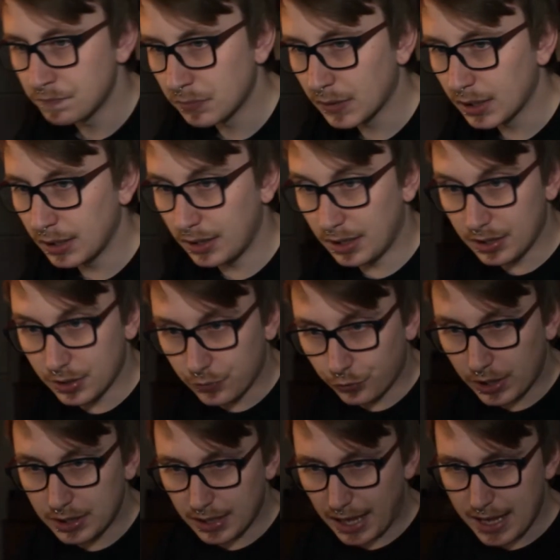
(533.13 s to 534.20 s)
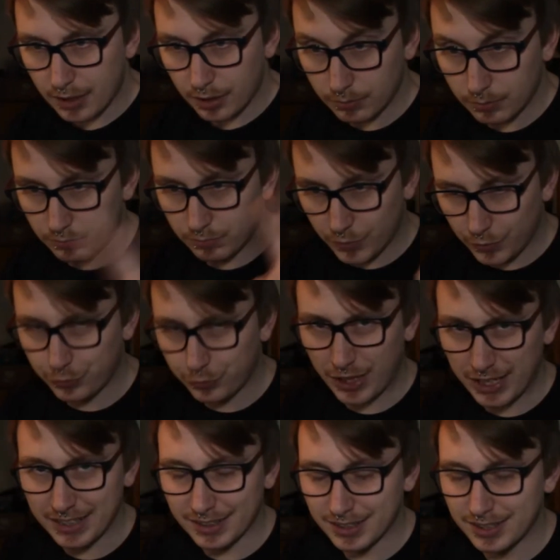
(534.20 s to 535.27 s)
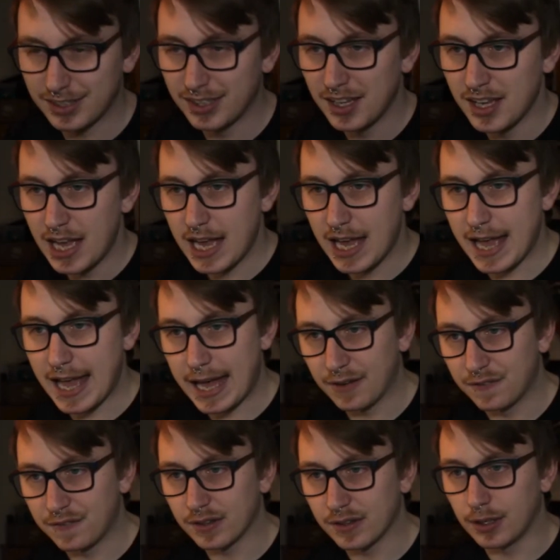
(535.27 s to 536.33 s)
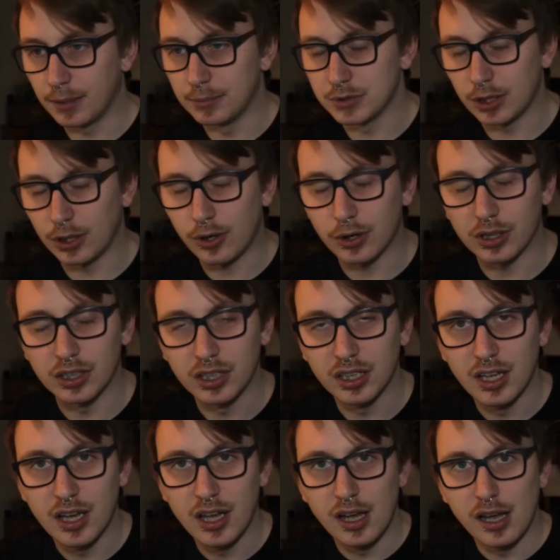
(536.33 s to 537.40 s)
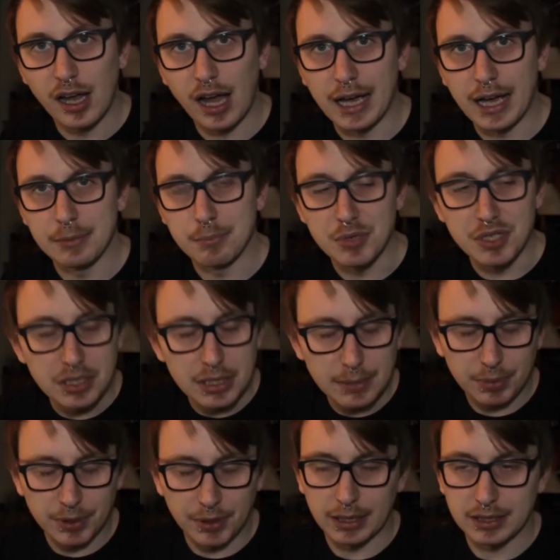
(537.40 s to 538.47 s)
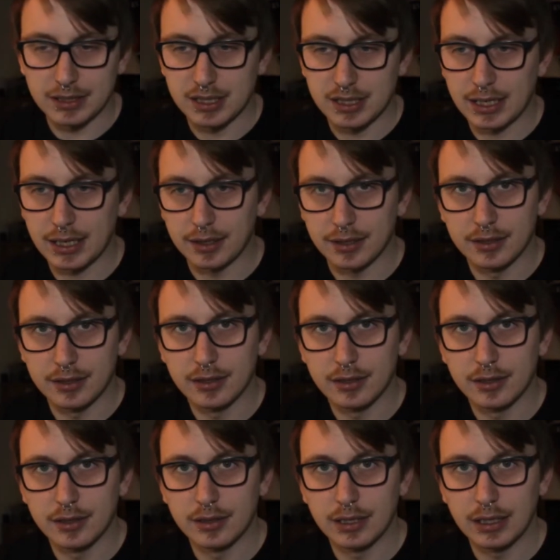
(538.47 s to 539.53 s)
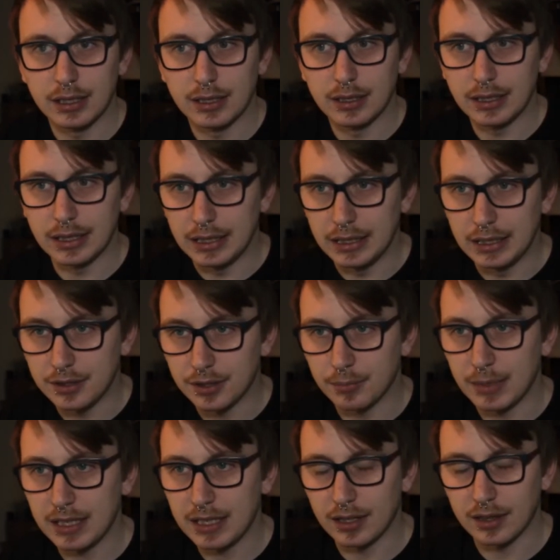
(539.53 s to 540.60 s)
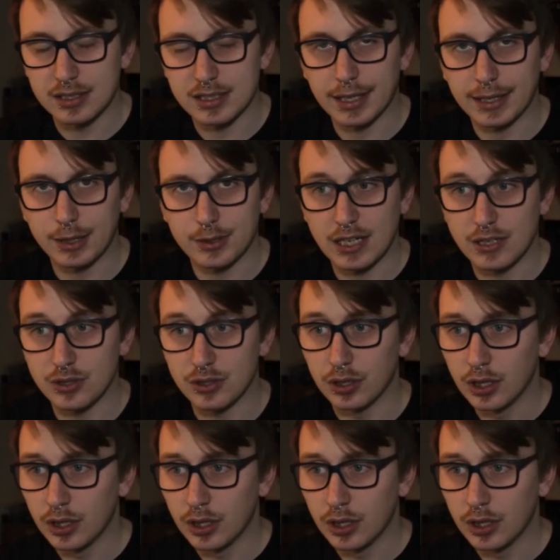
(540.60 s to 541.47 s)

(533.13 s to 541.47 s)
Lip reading: And then this friend F comes along and manipulates Hannah into making this accusation.